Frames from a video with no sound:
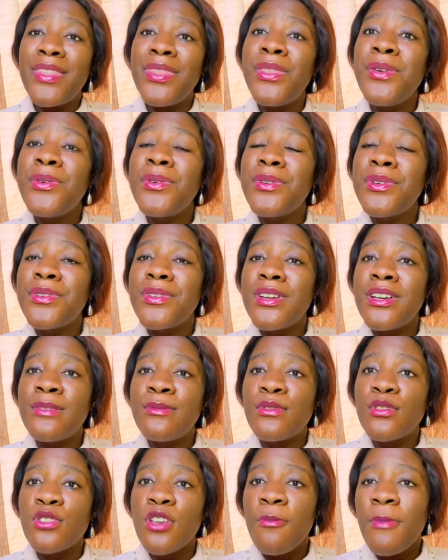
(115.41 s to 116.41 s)
the
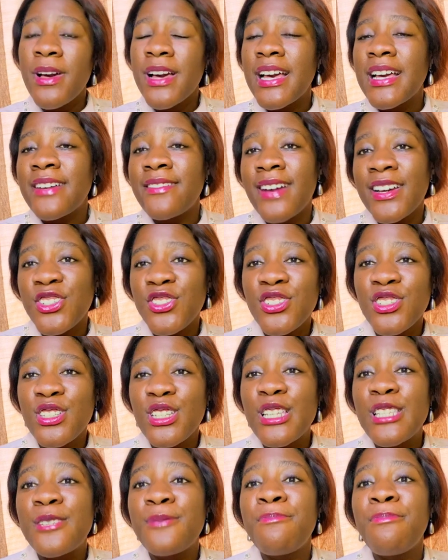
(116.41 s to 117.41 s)
stock market
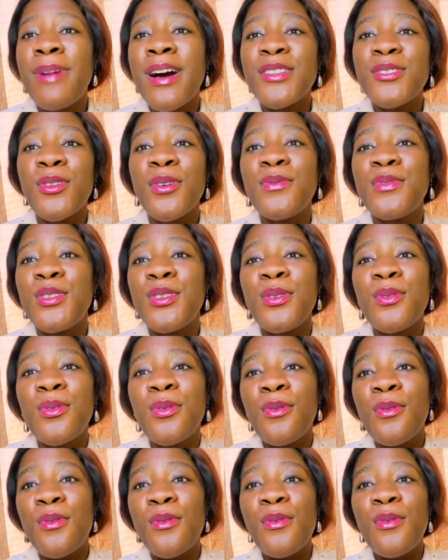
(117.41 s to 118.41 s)
crashing, is part of the
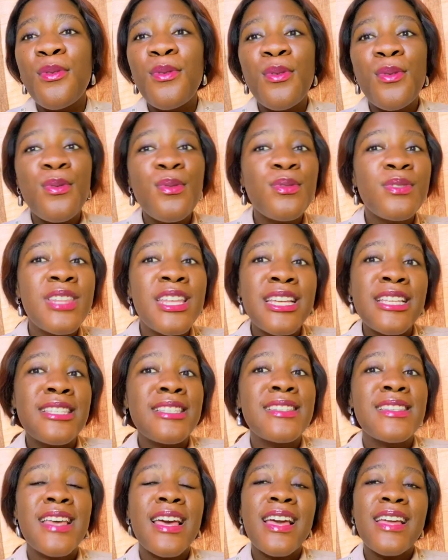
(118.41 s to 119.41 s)
old
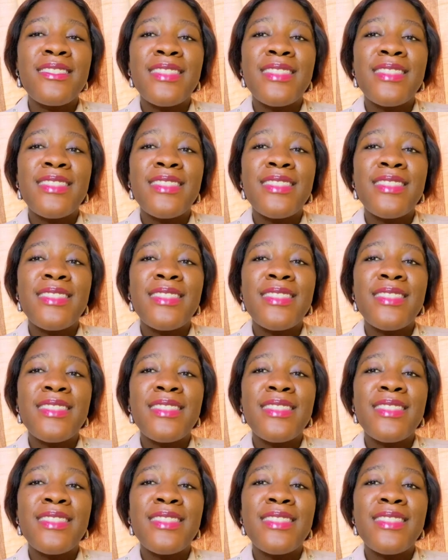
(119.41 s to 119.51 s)
things